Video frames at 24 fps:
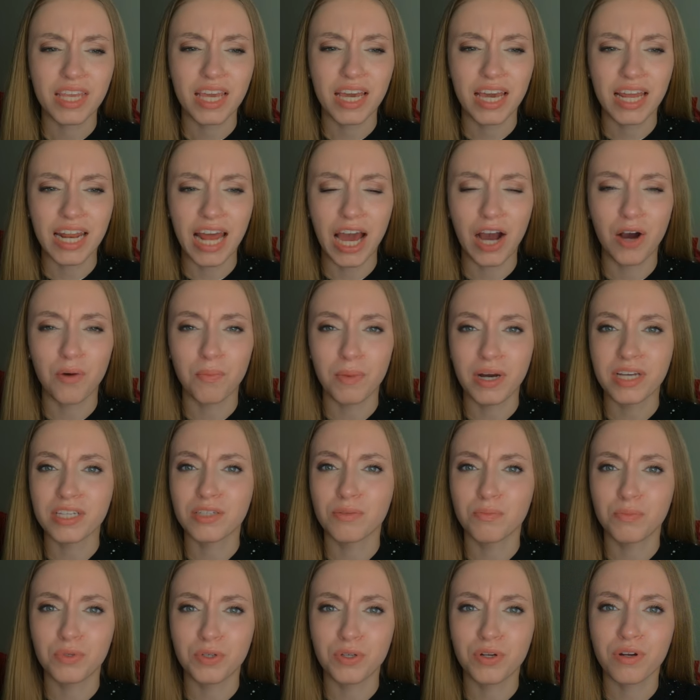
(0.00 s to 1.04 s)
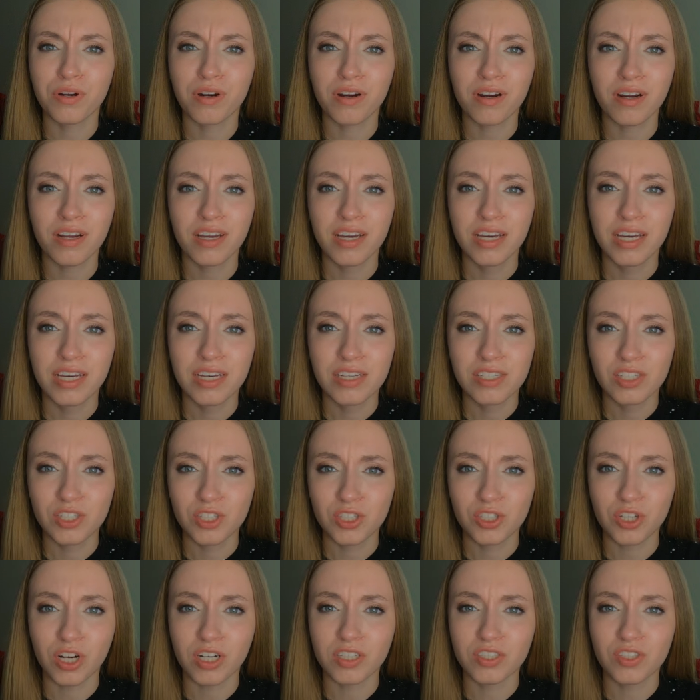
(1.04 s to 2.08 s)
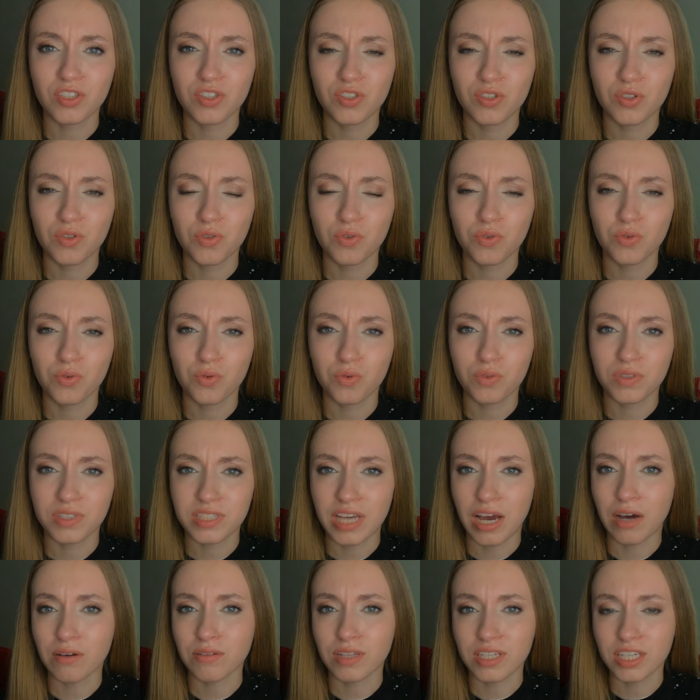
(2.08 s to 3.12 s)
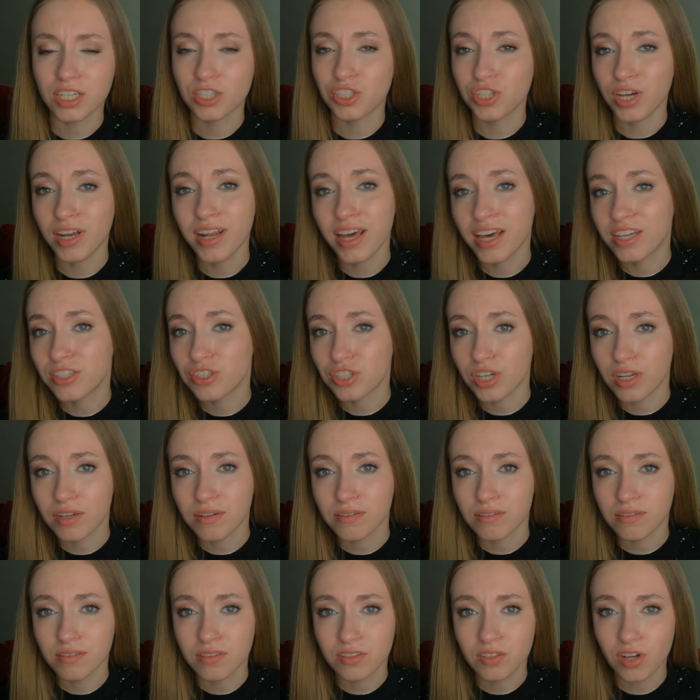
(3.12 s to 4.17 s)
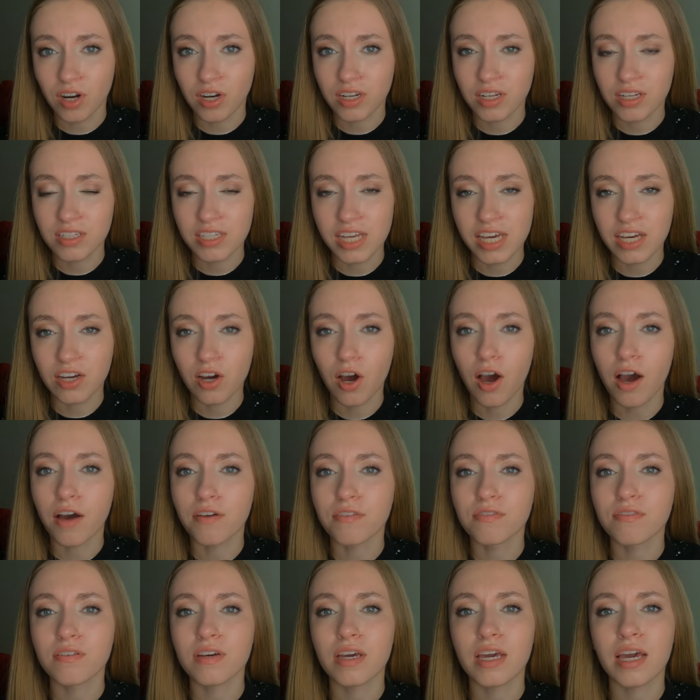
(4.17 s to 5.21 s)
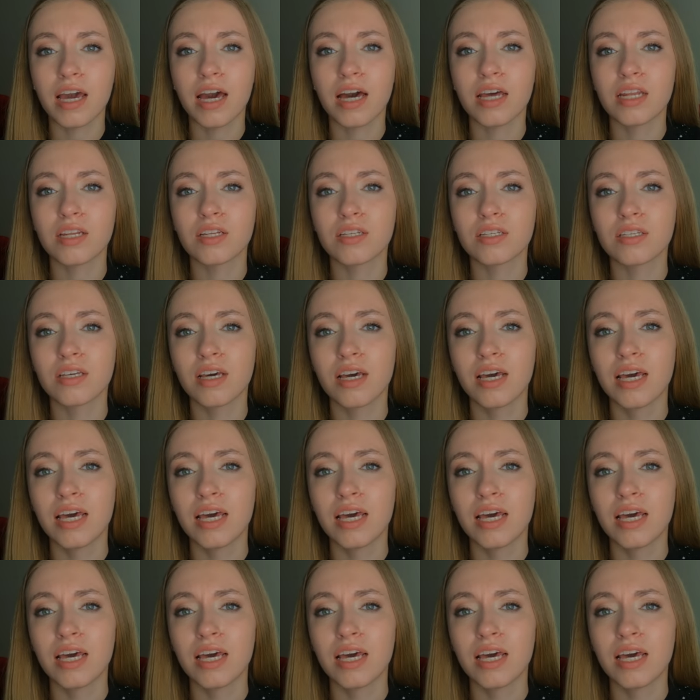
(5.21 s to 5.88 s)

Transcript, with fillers: and how my computer starts to sound like a jet engine starting to take off, and